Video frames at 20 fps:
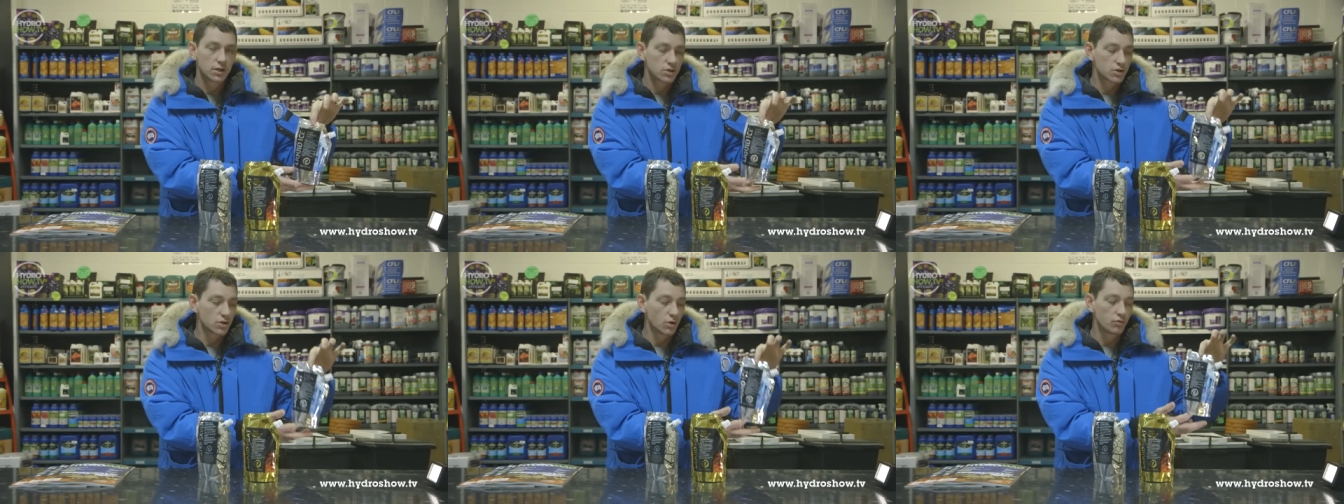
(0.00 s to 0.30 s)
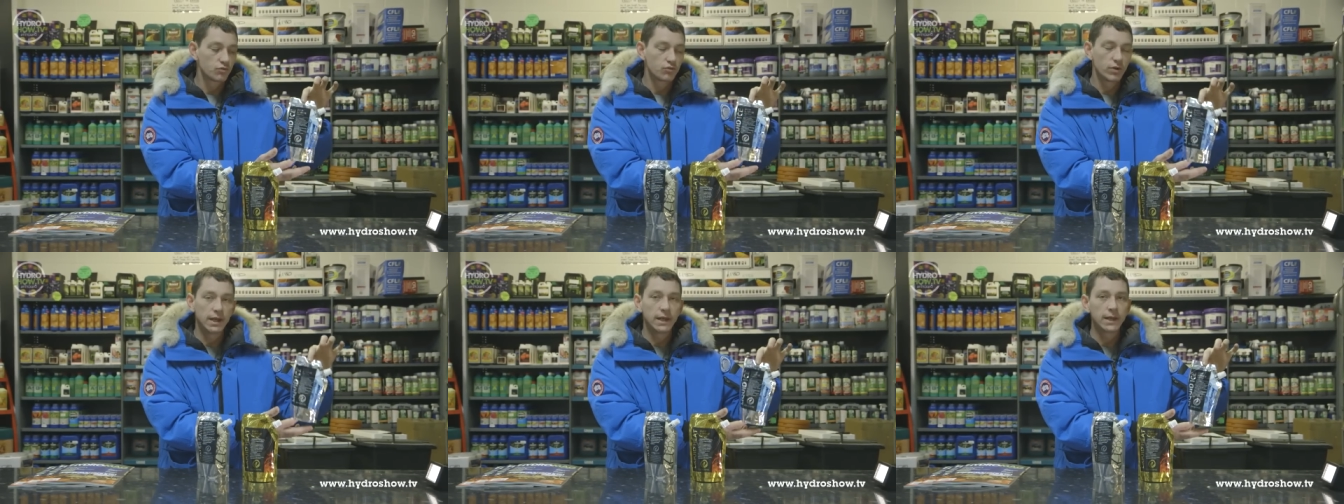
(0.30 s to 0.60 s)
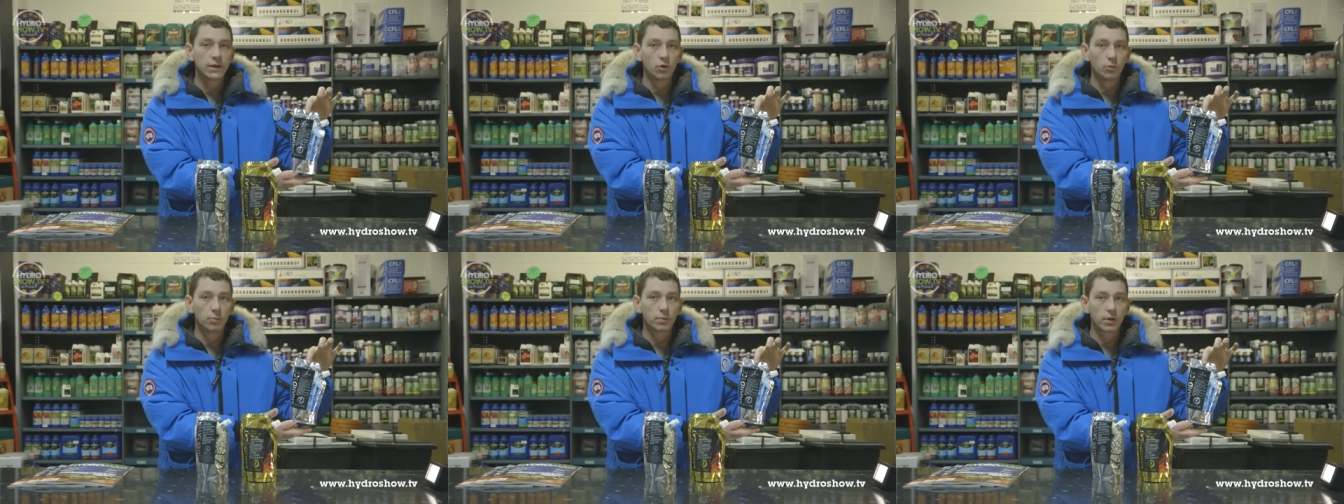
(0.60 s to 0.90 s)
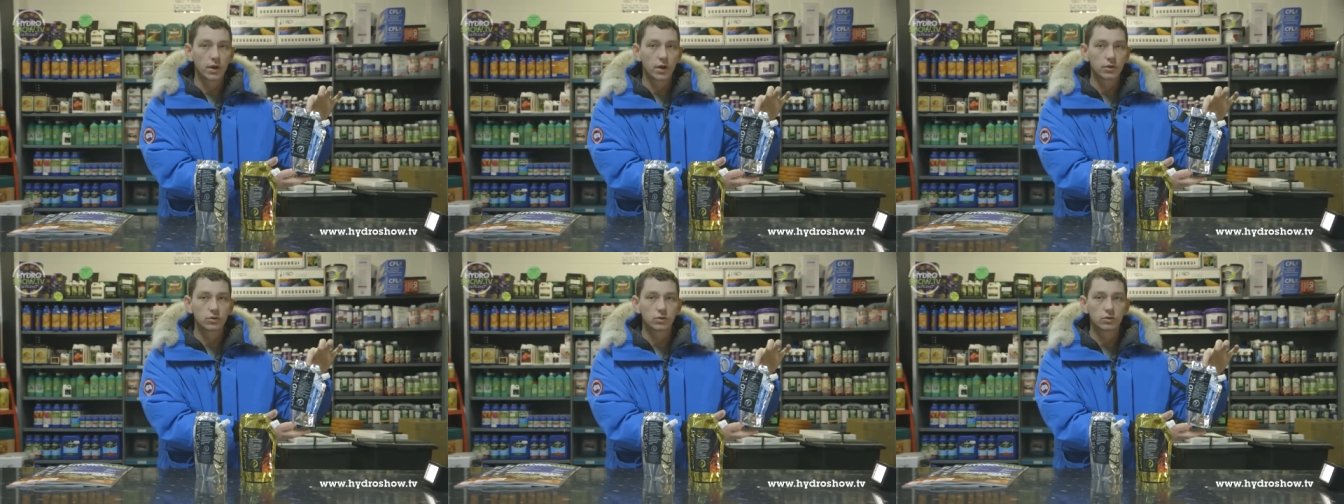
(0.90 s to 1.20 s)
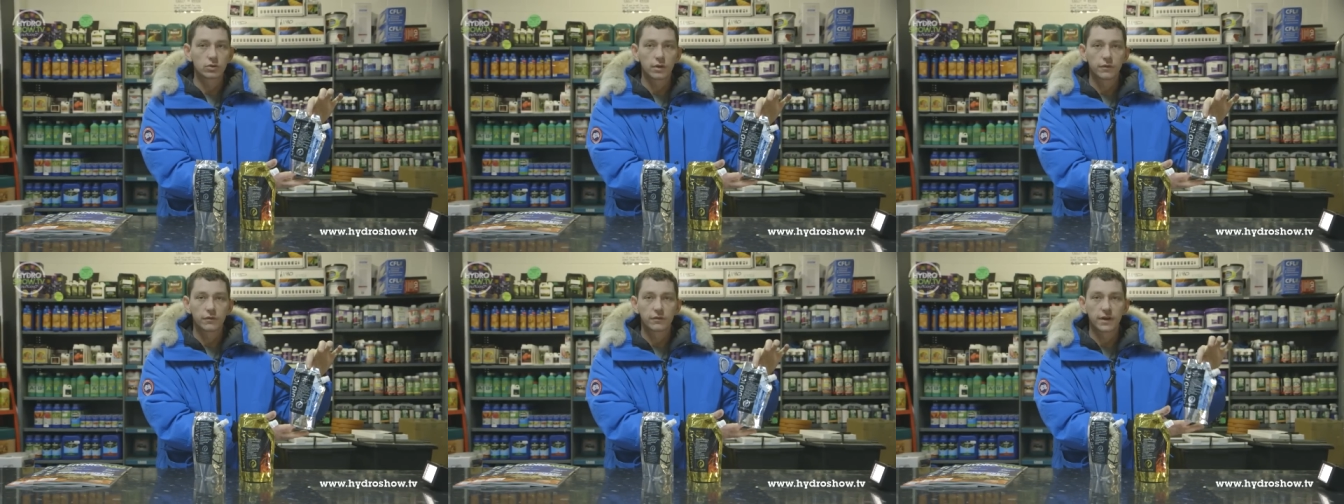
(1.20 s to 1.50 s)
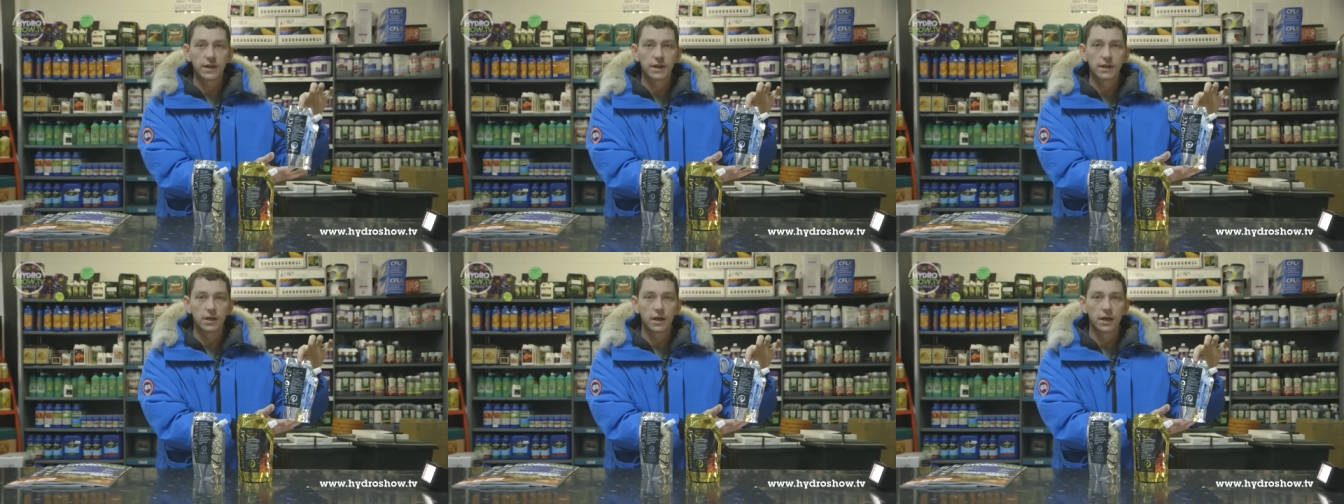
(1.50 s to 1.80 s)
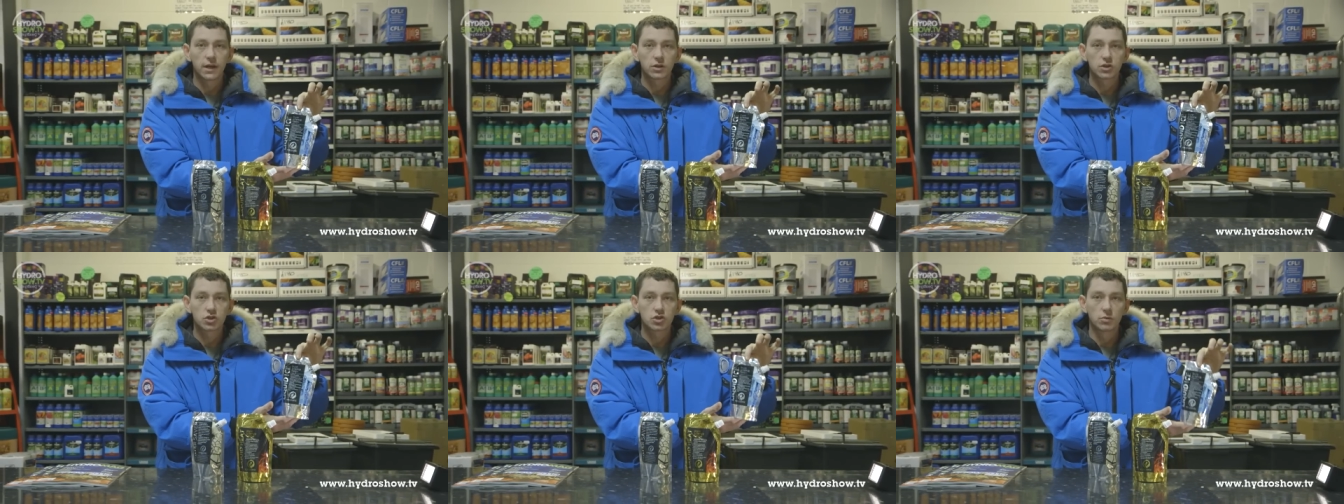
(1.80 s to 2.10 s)
so really good product for in
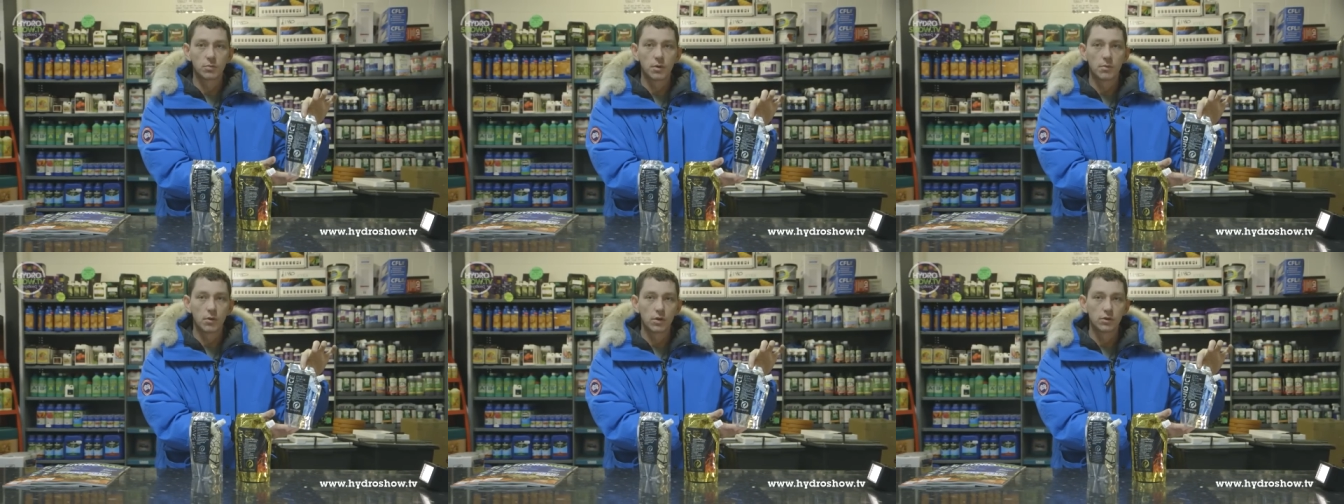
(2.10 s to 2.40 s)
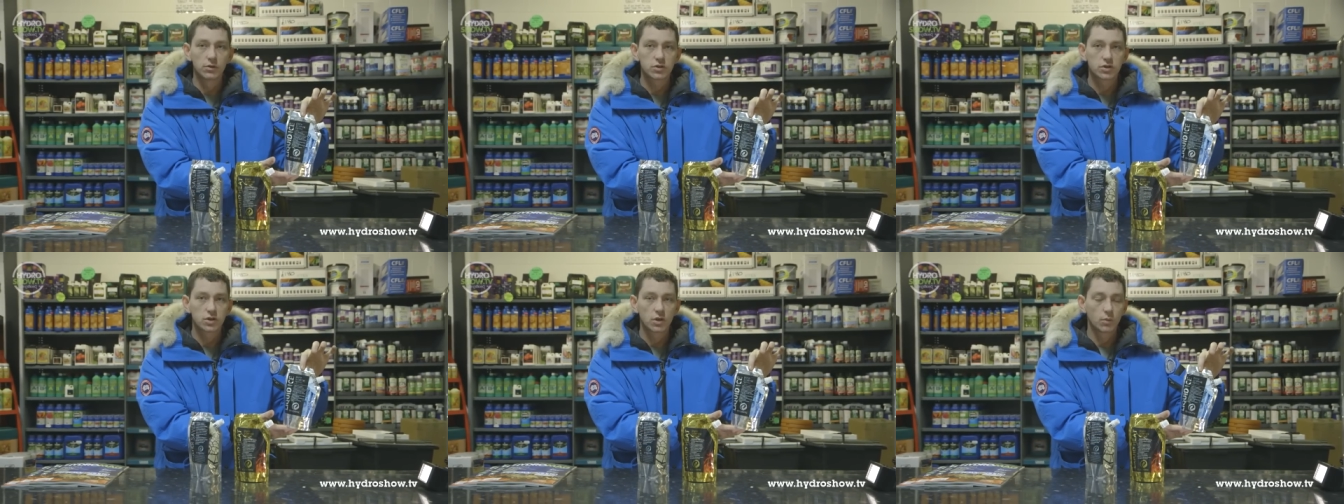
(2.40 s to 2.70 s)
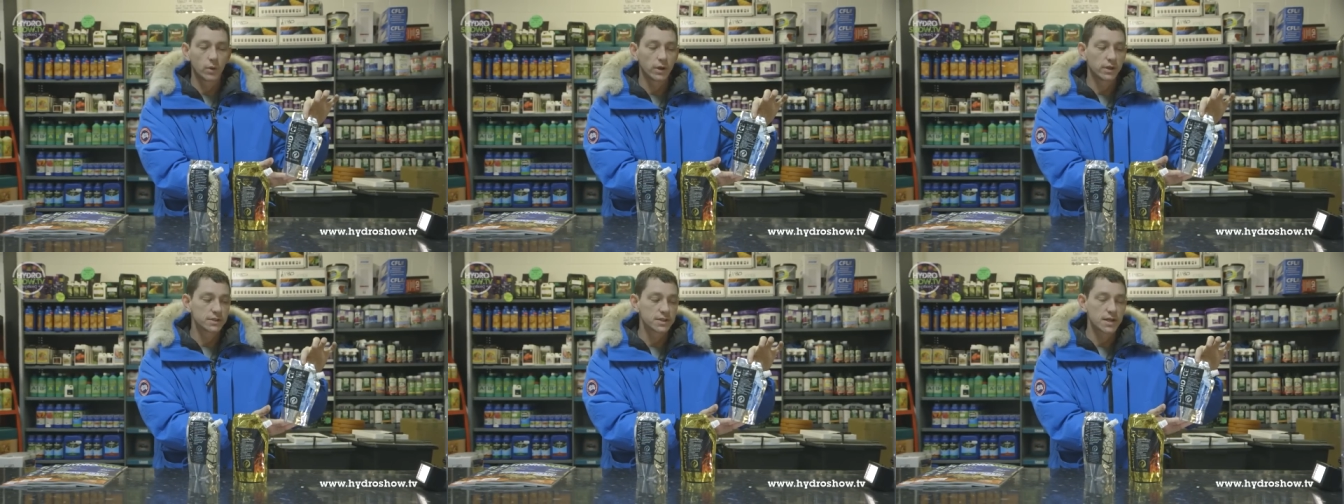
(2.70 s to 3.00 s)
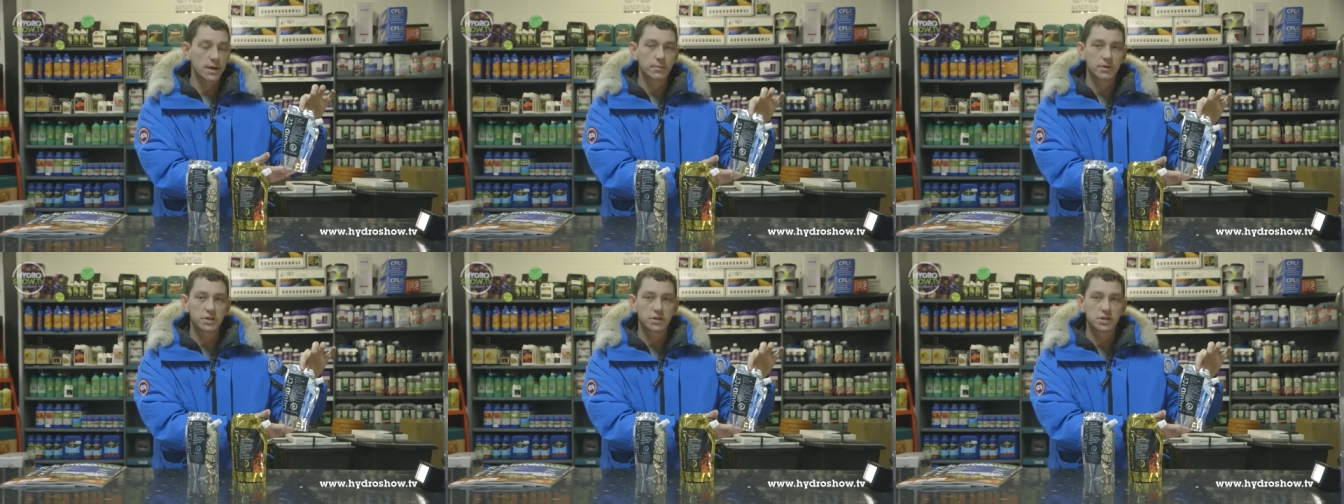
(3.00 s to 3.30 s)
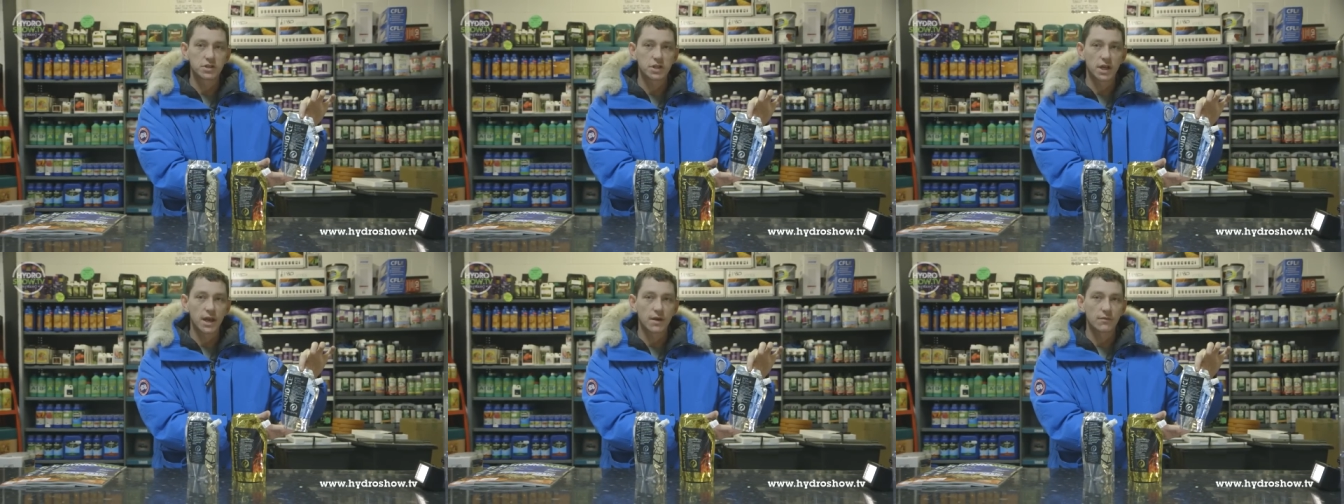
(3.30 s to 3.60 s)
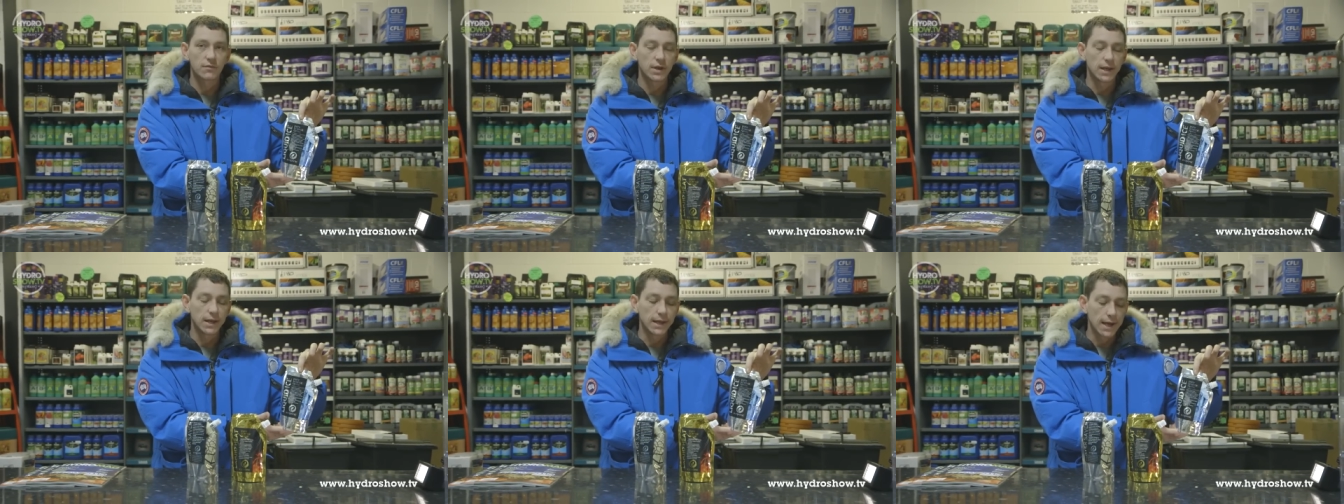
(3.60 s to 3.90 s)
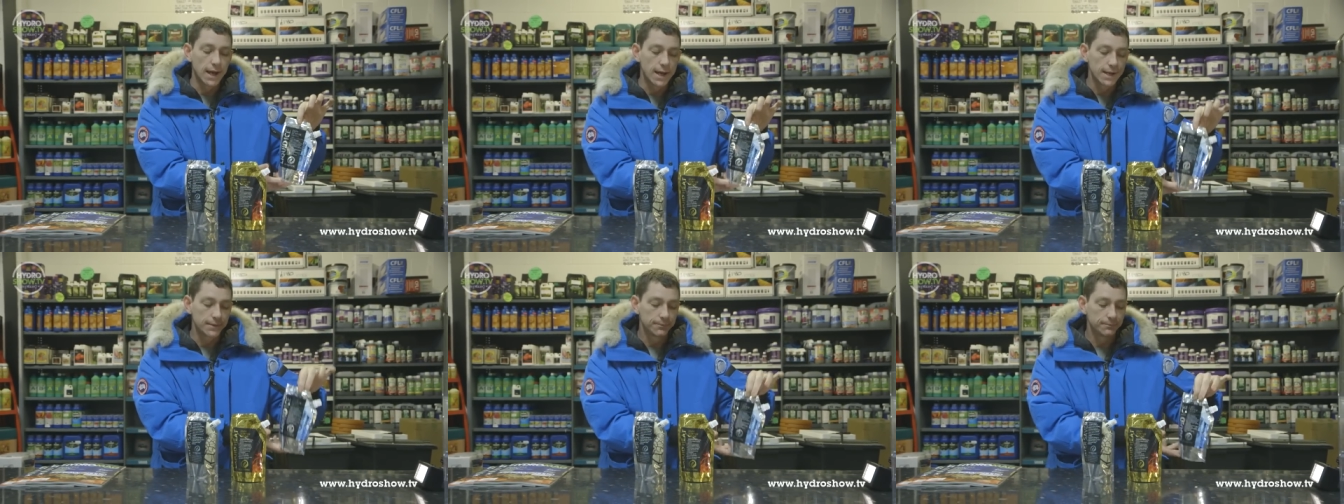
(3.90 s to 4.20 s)
the summer months when temperatures are getting really
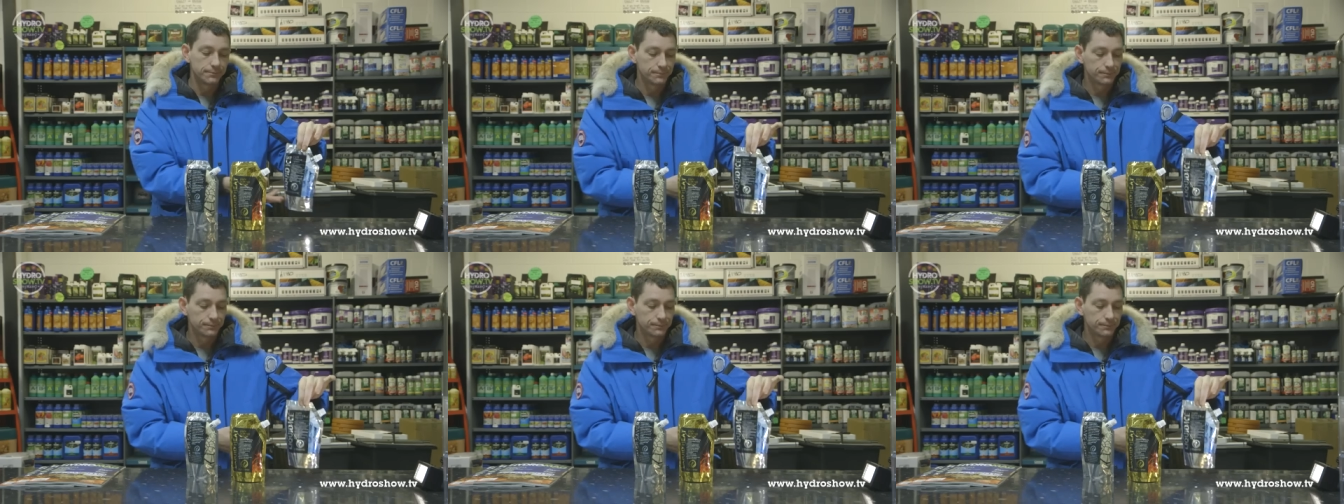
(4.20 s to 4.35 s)
high.